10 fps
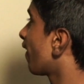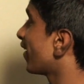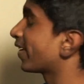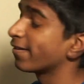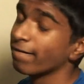
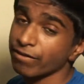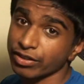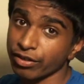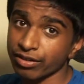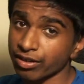if it
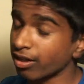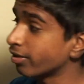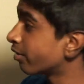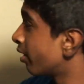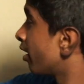turns
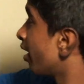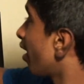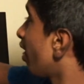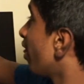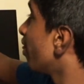on,
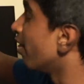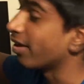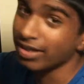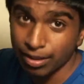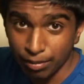
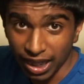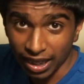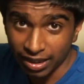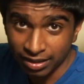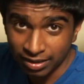they see
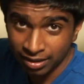black.